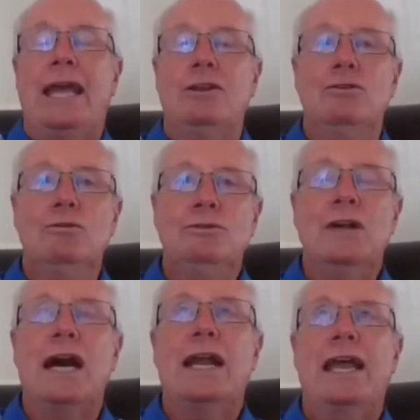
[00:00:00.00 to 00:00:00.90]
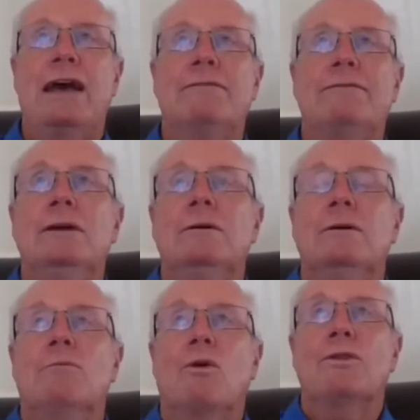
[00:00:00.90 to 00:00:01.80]
and who do not have
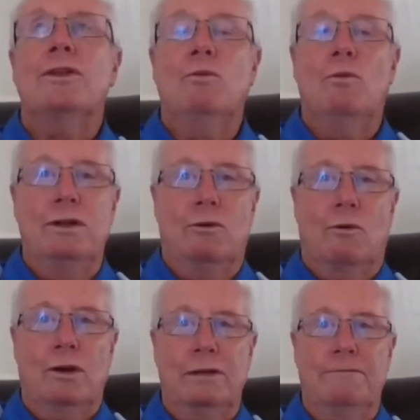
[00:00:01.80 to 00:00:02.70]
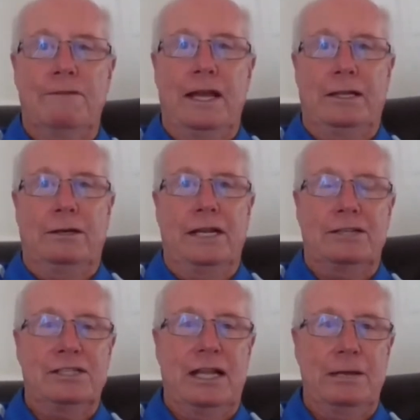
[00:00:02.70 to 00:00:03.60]
more than one organ failure.
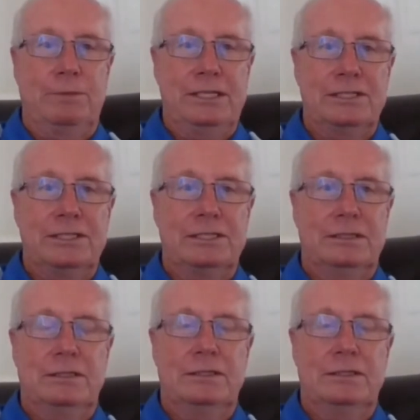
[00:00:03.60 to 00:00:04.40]
Next slide, please.